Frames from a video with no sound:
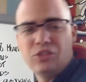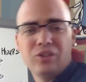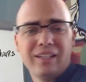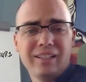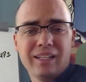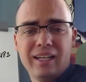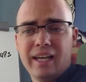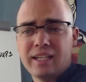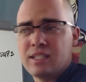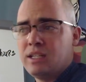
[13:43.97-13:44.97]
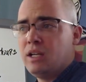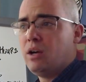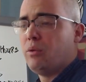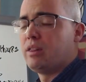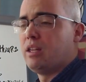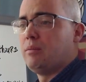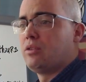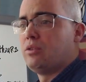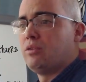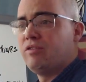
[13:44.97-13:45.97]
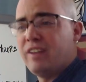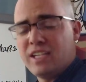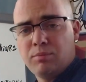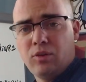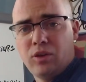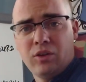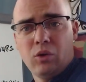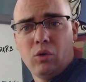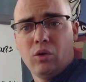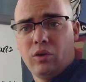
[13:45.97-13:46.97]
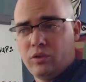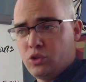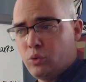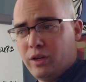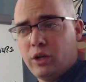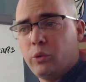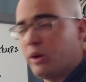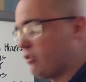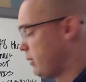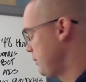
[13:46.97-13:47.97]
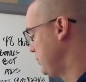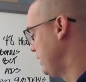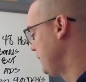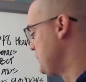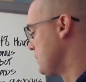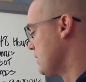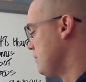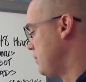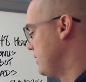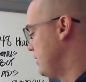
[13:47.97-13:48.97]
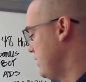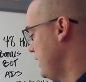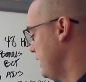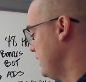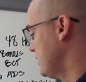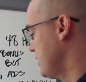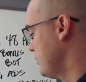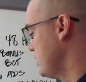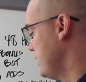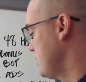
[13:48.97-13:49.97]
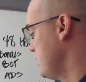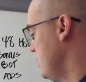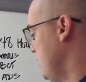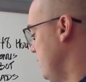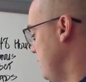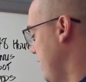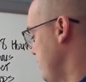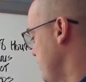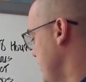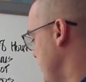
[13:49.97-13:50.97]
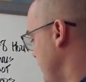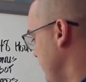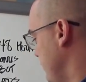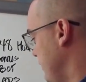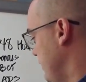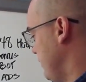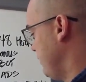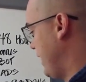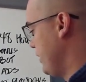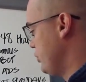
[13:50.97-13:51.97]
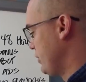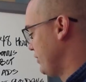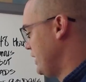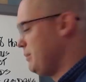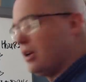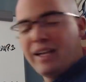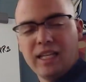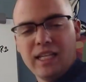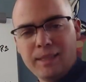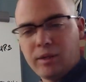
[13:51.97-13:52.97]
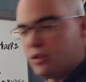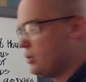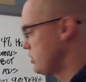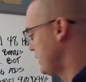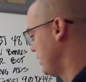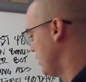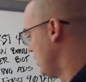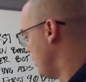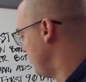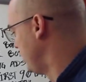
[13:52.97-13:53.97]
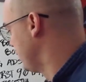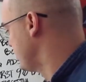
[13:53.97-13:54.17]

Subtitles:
you can connect with them through Facebook or Twitter or whatever it might be, but then in some sense, not just this value-driven email like an email newsletter, but in